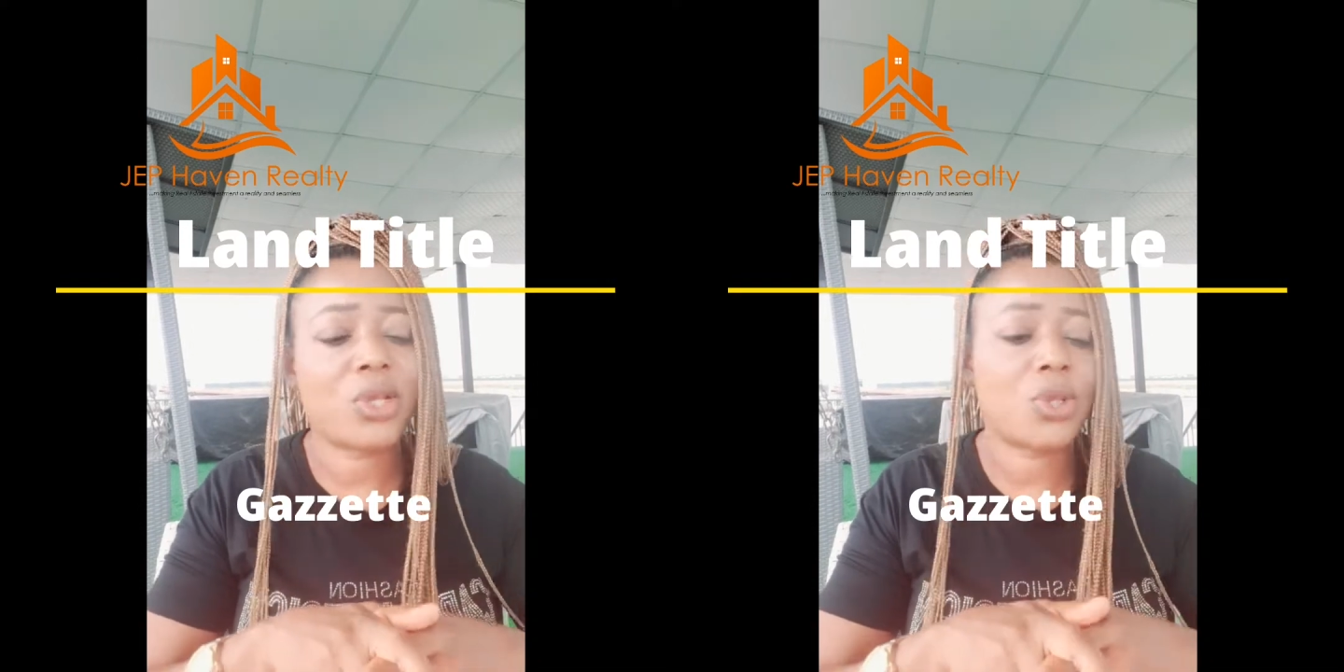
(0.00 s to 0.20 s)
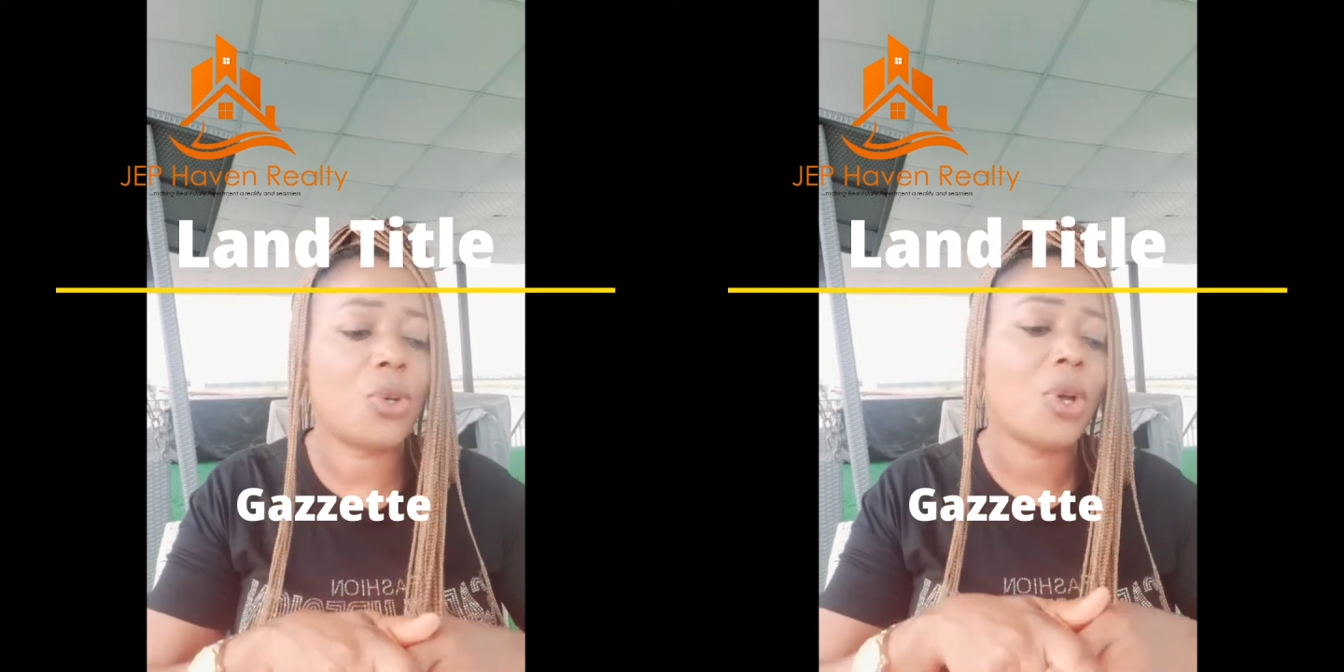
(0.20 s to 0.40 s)

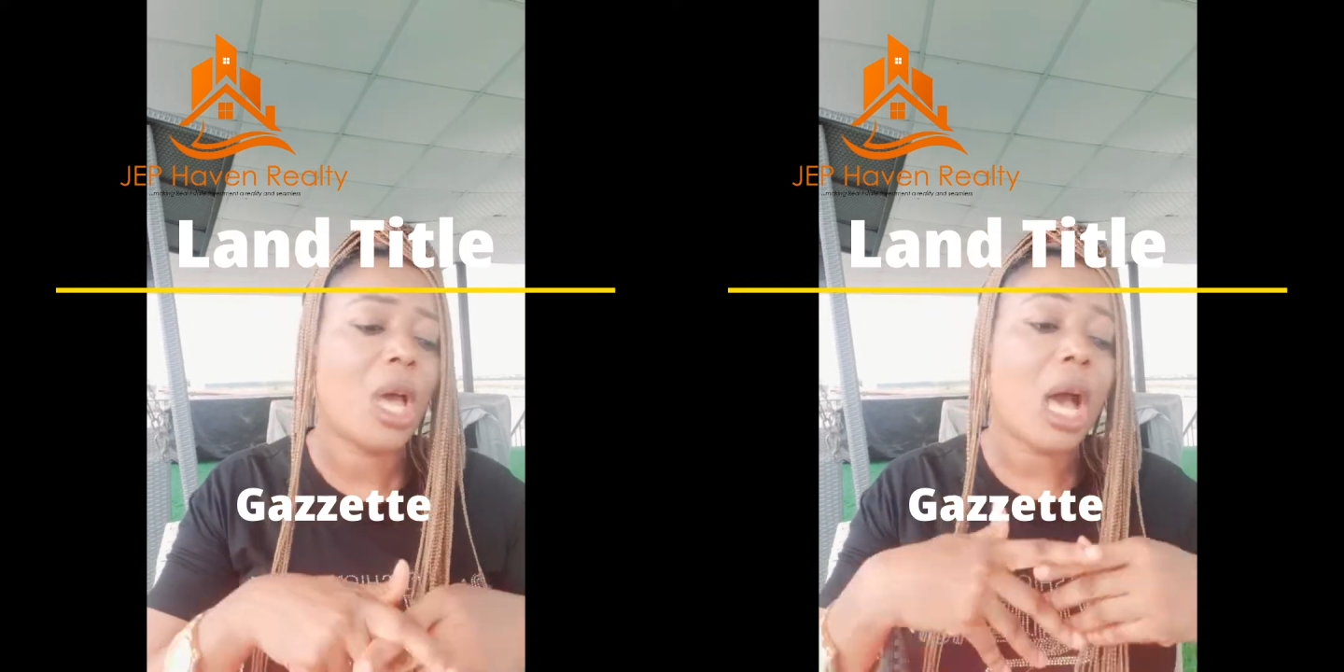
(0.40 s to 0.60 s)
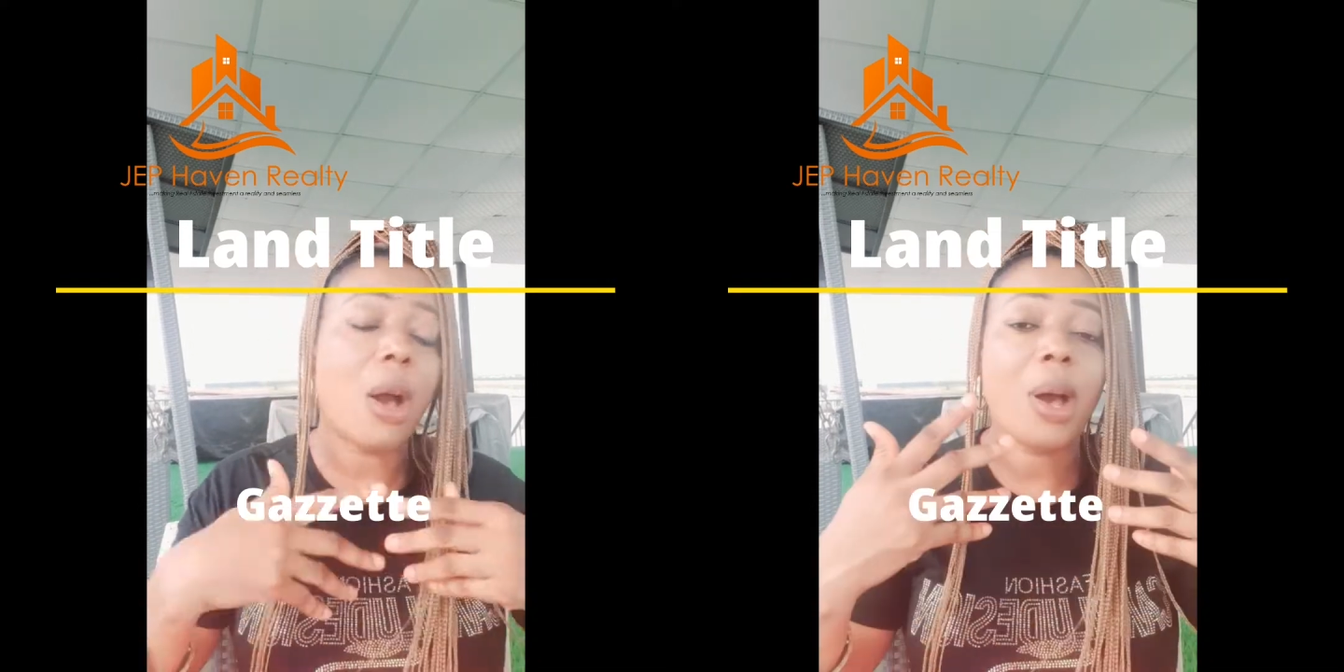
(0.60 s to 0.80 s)
So
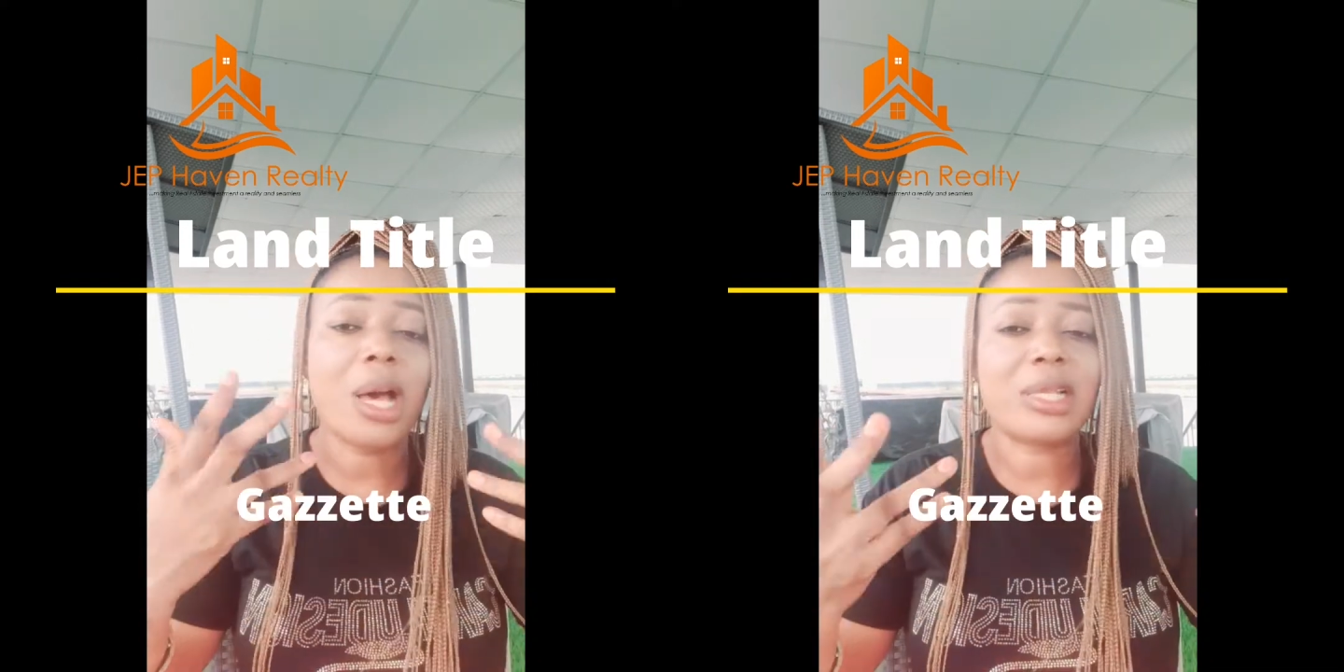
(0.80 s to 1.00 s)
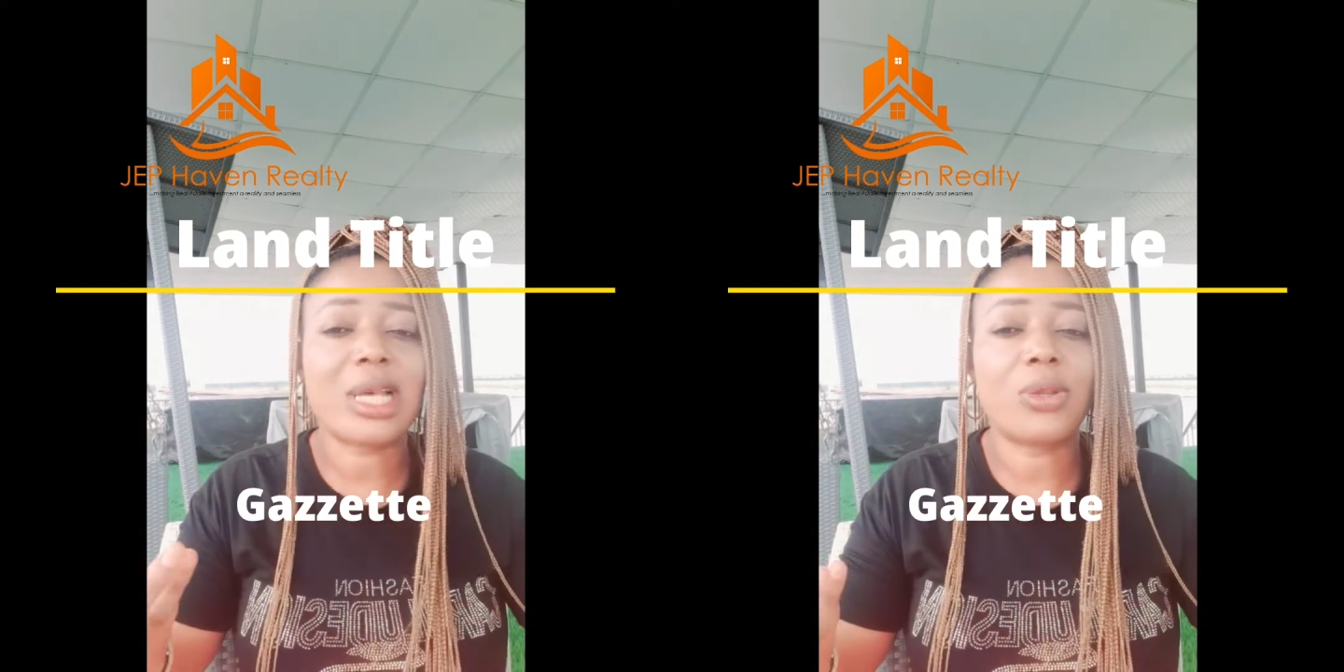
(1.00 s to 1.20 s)
our
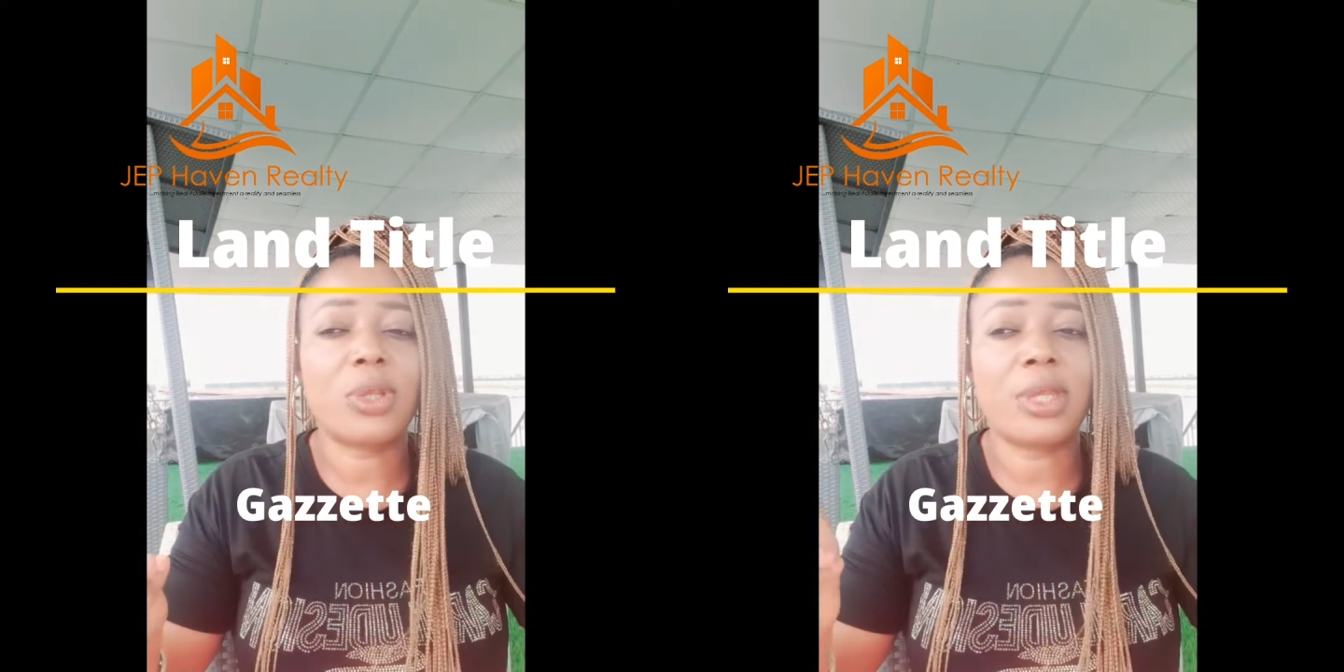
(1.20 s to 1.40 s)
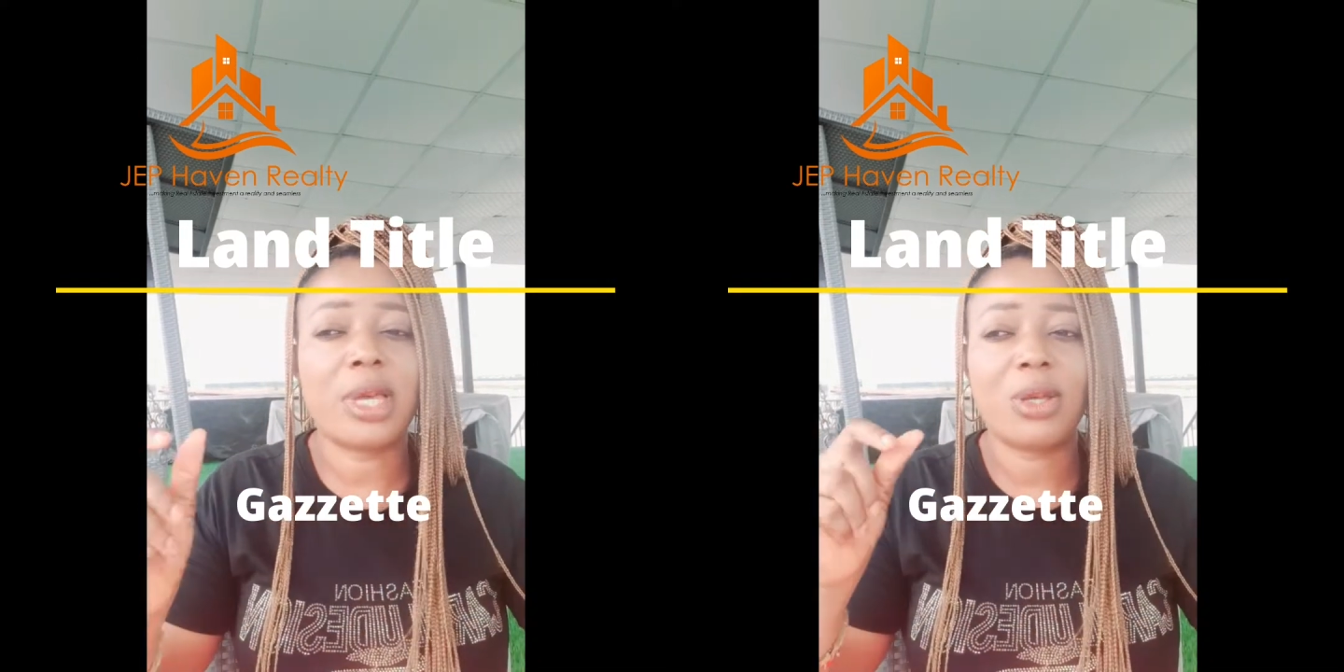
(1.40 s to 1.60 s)
hands are
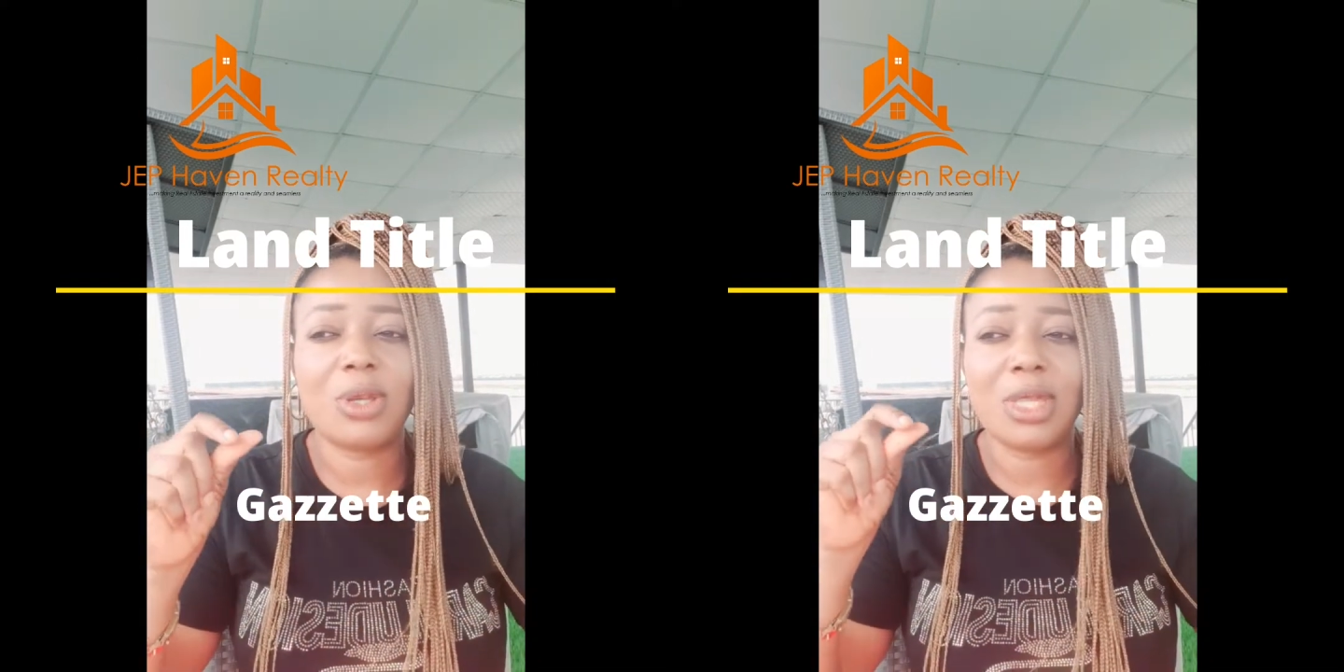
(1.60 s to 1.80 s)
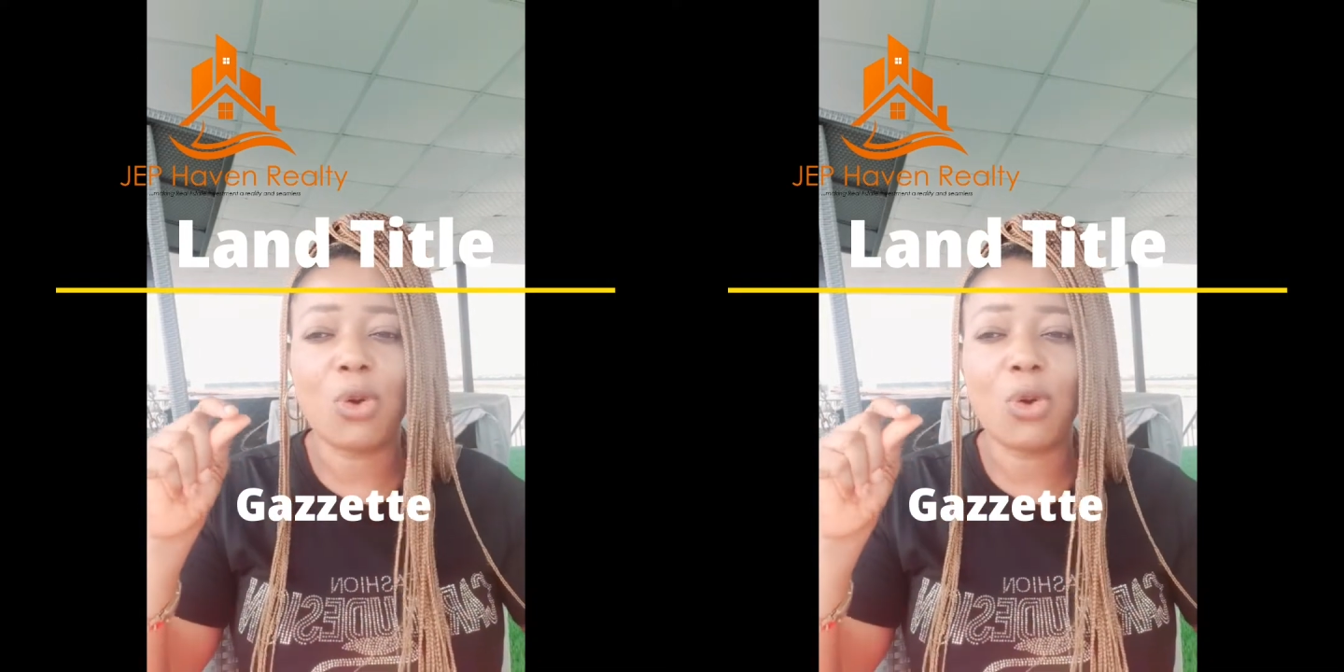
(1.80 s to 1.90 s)
not there.